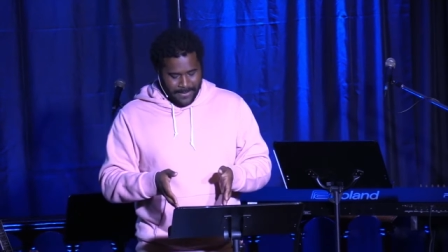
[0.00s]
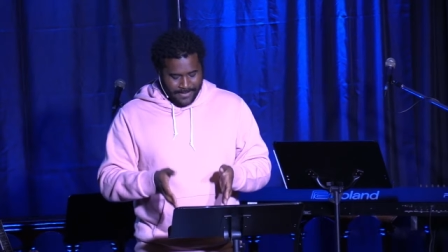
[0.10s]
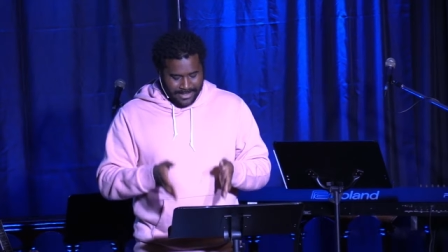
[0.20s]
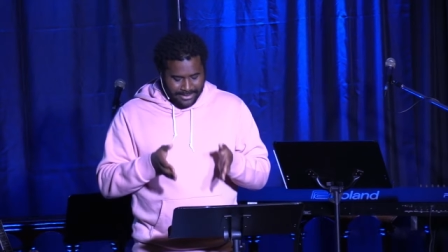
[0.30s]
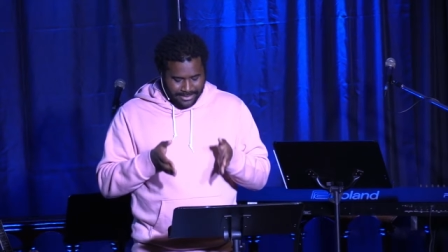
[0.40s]

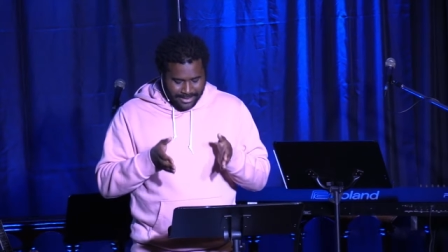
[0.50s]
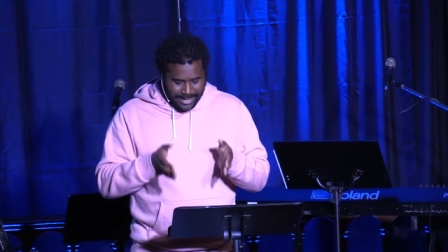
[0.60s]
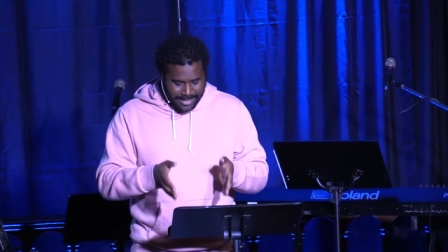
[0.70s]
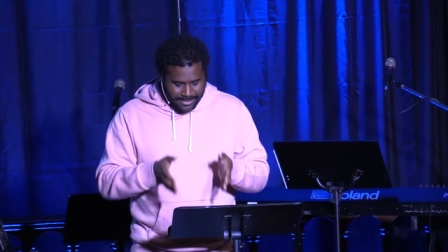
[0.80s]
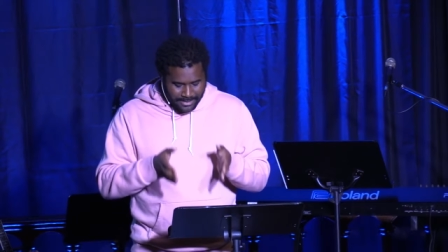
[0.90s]
He still
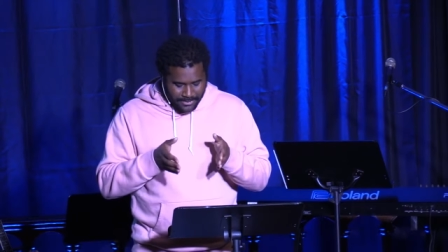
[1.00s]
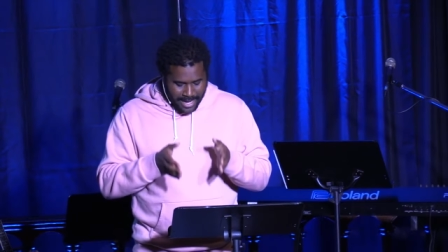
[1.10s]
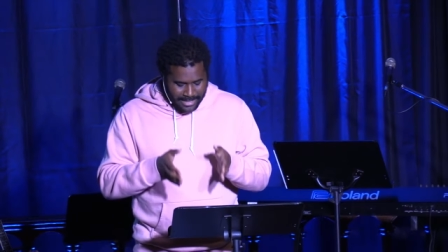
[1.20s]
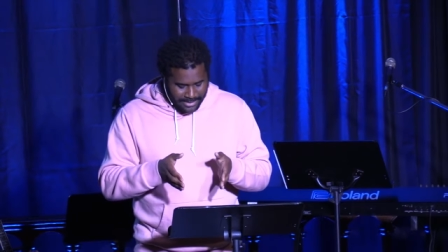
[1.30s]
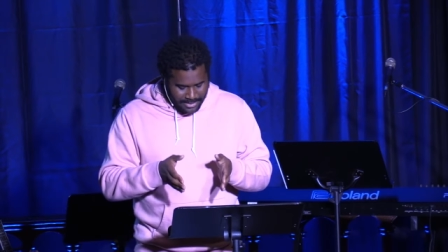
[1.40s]
delights in
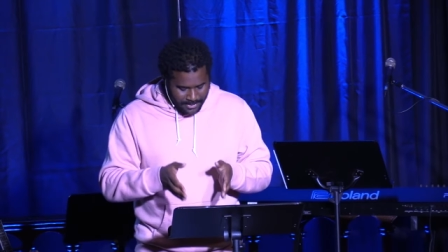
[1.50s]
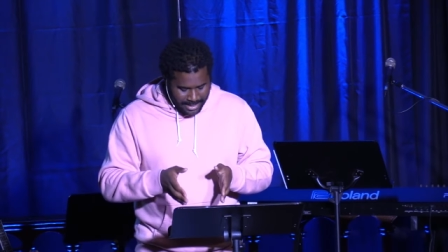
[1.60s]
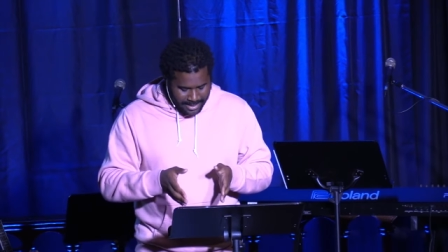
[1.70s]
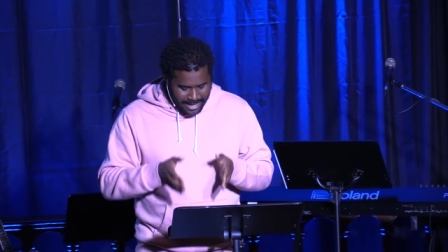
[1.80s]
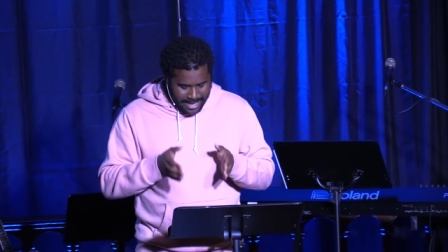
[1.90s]

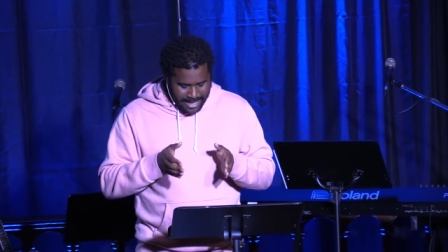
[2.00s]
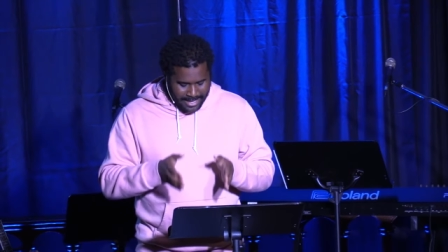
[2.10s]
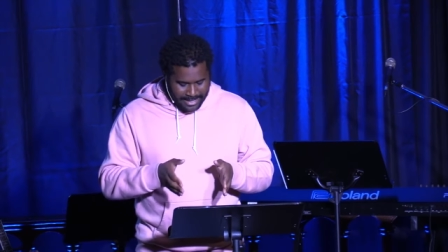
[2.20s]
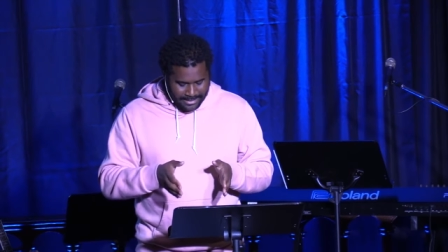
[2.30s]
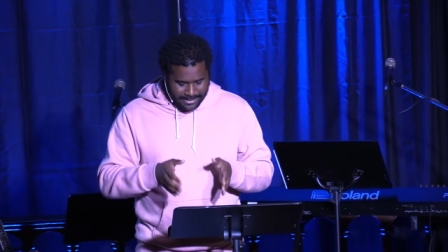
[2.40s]
rescuing
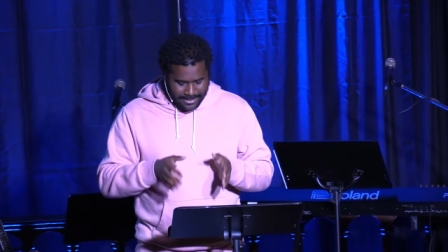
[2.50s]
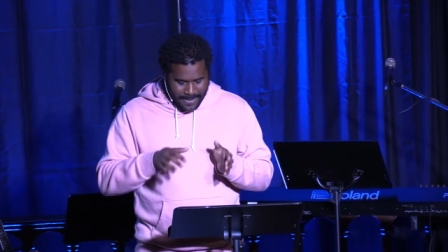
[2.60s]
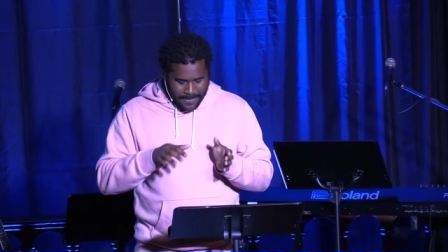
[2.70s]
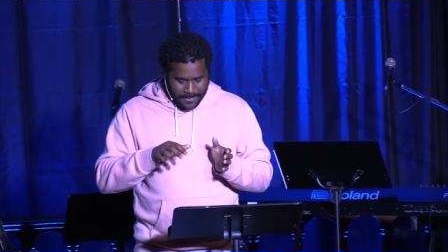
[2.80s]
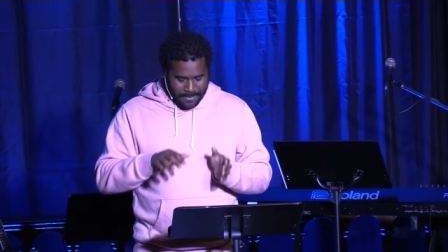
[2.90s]
his
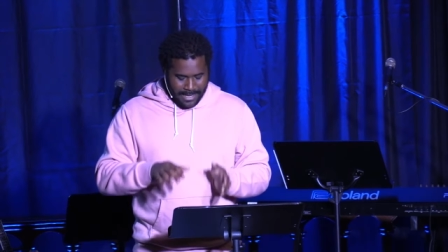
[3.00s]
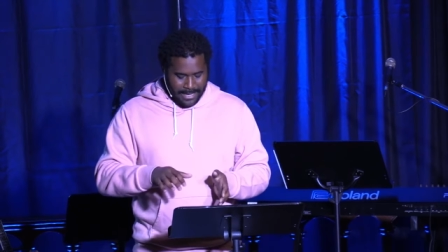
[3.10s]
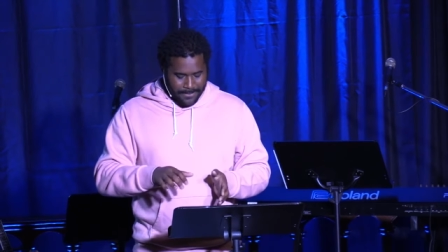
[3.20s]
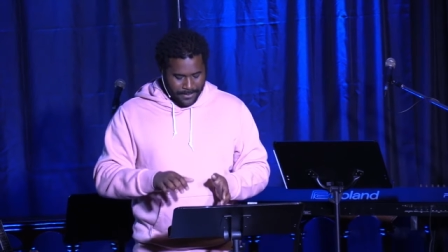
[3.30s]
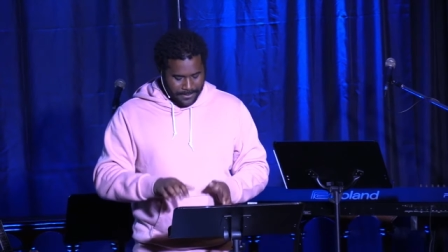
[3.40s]

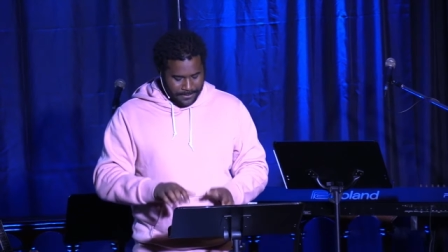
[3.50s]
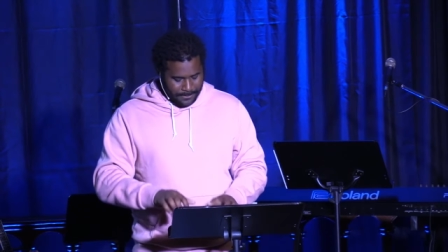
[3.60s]
people.